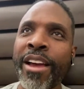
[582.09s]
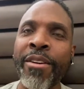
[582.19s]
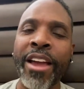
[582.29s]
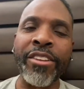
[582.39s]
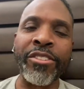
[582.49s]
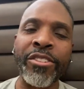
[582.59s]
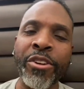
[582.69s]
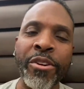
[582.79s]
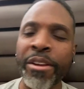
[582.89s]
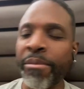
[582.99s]
I, I used
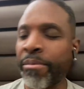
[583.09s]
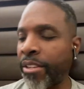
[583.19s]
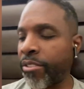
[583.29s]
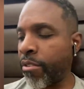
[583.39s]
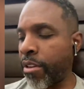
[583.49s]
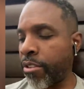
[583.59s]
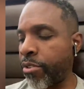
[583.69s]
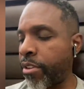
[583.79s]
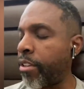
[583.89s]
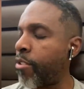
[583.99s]
to turn up when I used to go to
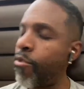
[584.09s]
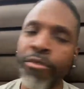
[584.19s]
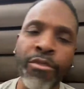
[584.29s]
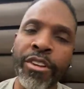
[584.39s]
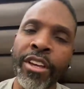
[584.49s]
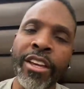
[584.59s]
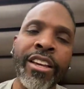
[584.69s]
Australia. Ooh.